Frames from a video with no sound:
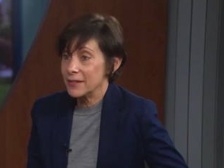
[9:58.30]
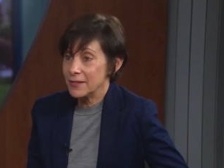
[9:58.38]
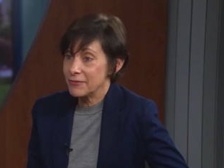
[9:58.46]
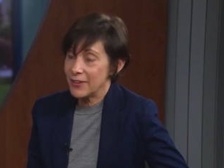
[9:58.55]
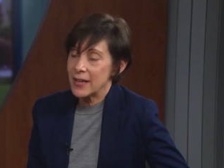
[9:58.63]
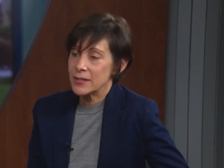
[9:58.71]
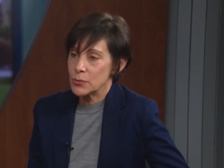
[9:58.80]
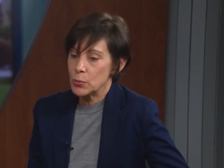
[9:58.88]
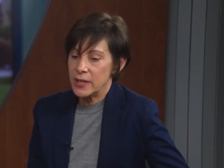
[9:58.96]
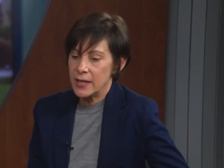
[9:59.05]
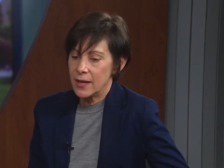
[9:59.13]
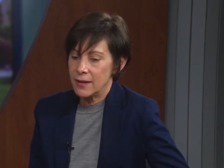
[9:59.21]
in fact,
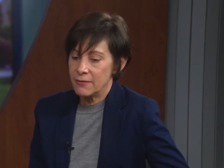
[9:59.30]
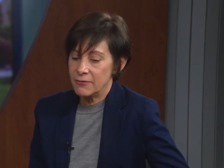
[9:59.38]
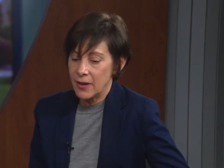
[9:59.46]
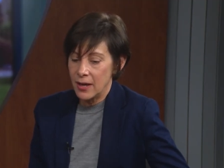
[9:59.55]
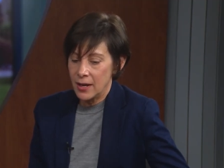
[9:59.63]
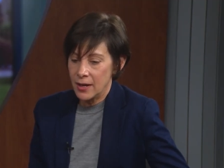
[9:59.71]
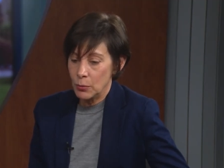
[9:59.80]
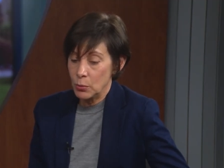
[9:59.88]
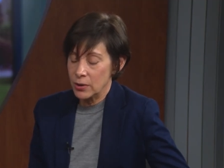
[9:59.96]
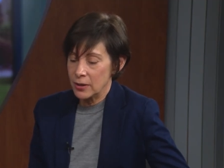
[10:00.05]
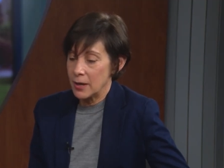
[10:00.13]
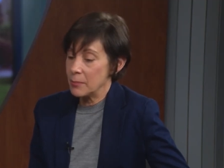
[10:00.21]
we have uh,
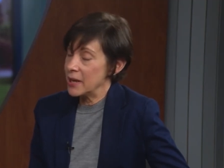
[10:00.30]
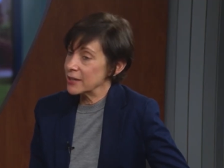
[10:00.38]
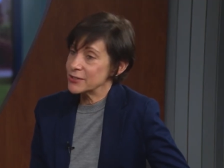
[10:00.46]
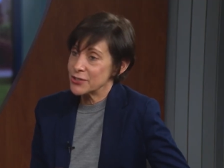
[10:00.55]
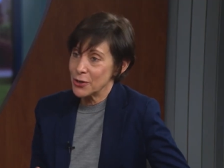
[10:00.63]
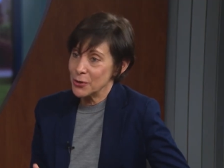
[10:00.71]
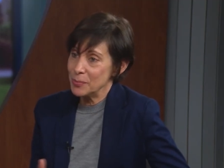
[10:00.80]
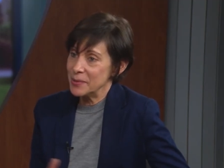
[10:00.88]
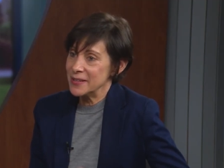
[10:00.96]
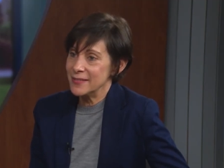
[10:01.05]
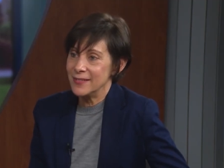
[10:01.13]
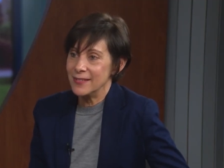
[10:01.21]
we're about to
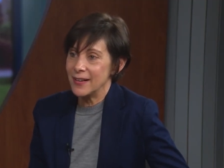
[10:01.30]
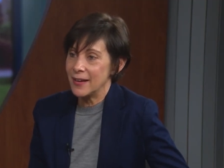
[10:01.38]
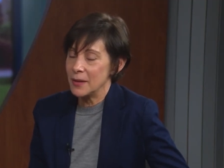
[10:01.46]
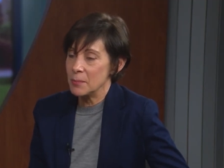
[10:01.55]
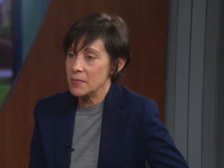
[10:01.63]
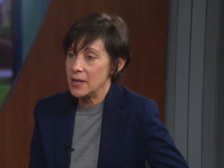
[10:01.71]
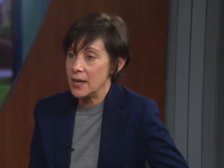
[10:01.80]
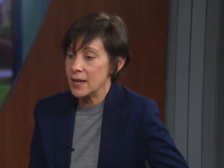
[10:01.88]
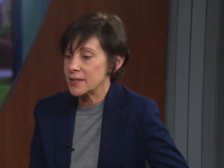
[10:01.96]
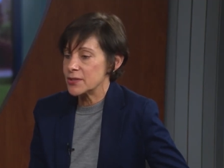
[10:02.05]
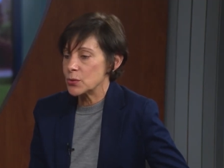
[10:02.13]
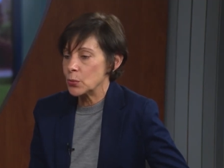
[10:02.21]
open um,
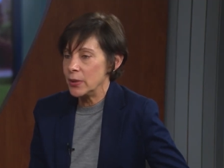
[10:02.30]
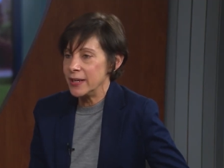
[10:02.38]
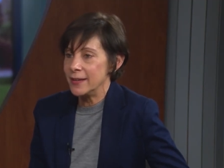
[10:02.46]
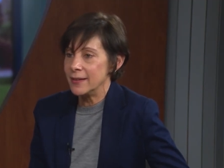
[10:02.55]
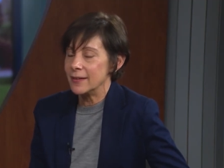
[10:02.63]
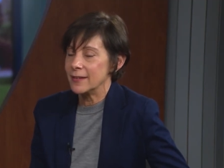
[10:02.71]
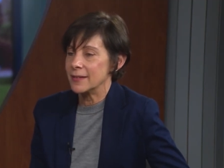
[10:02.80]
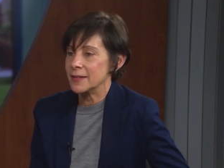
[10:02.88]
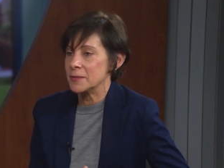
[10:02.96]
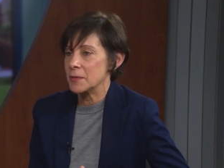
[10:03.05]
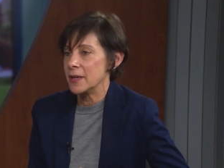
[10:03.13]
next week uh,